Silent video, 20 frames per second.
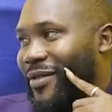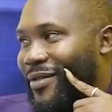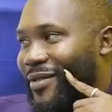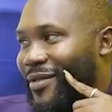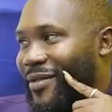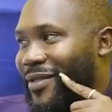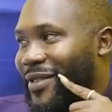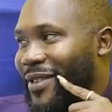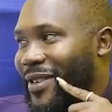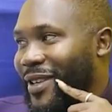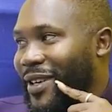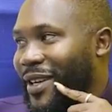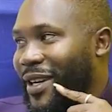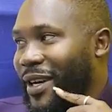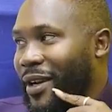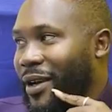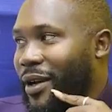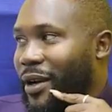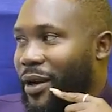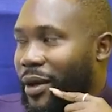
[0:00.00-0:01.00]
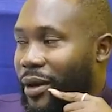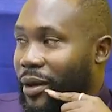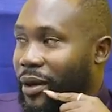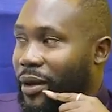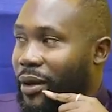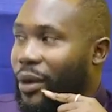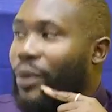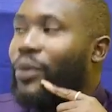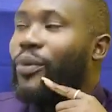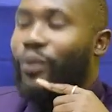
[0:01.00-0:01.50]
Or
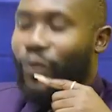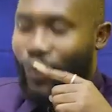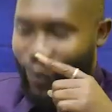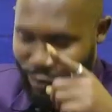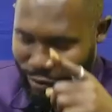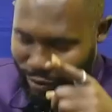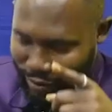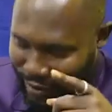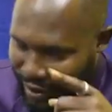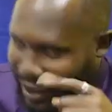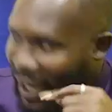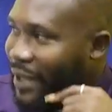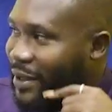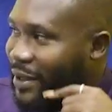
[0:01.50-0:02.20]
taking Kufo in 96.